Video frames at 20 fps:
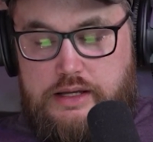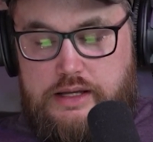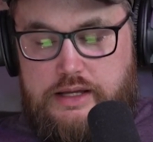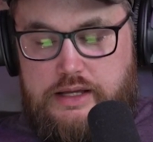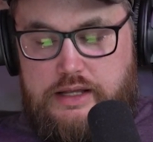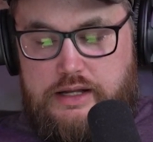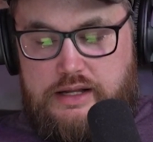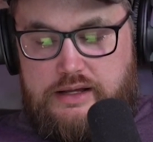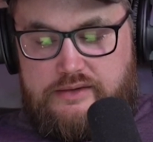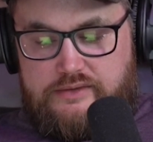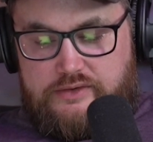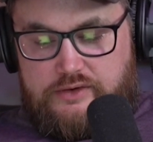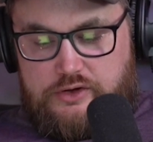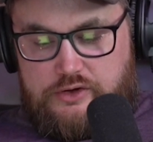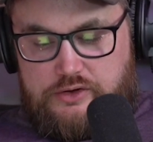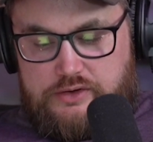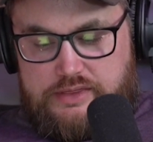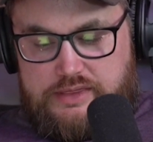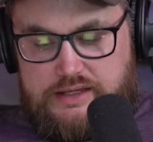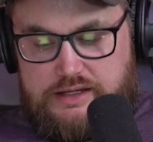it is a
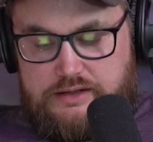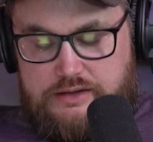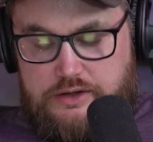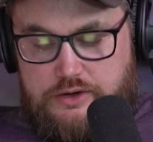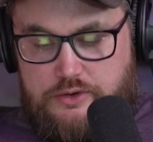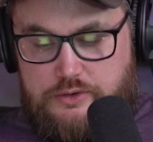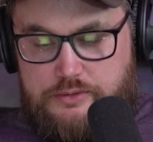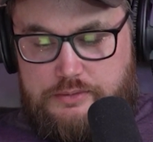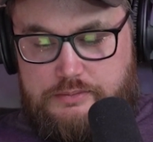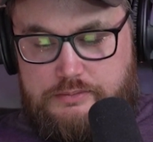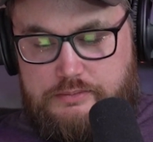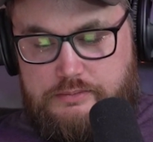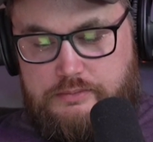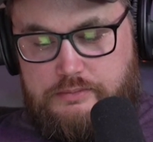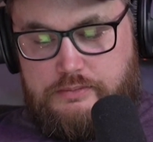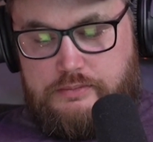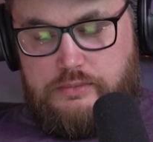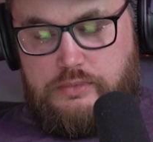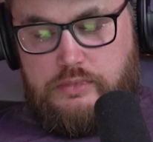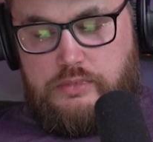good thing, though,
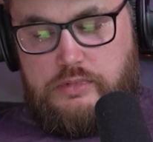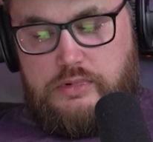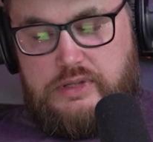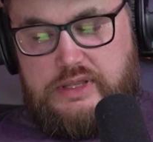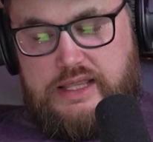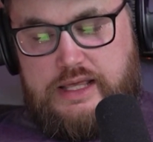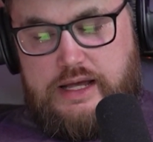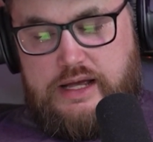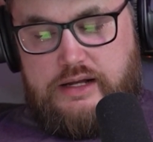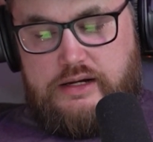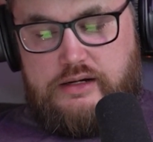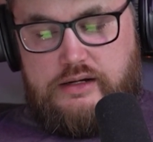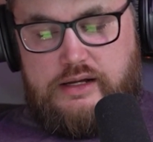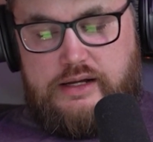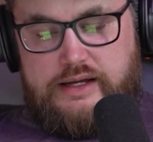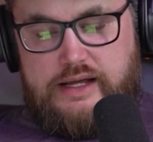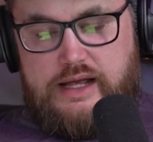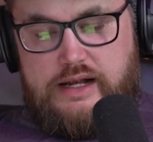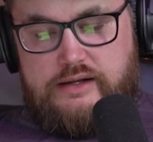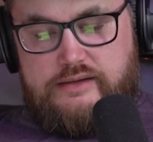that
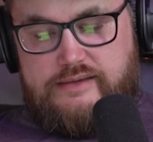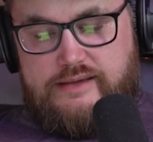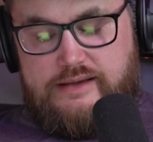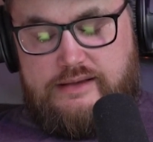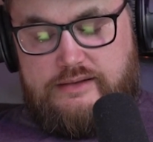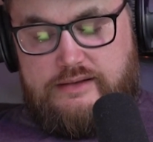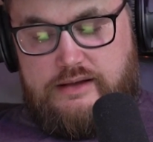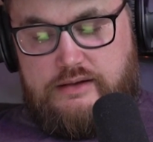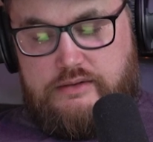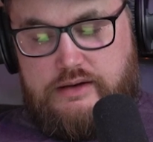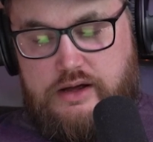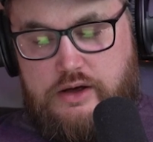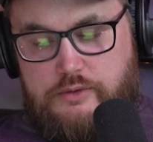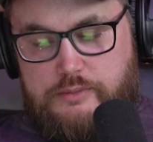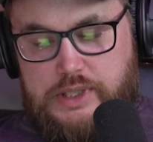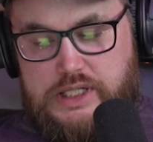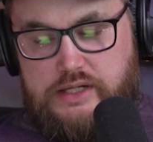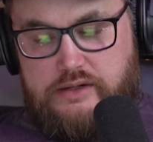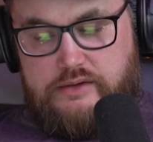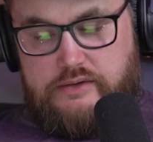I got it taken down now,
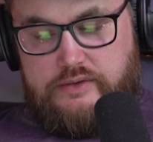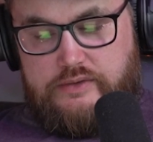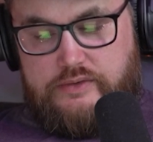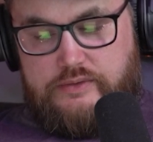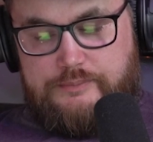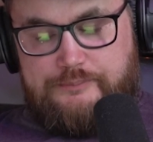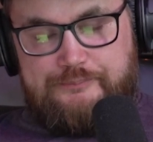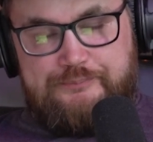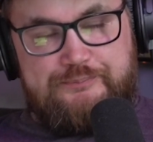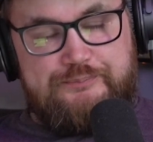because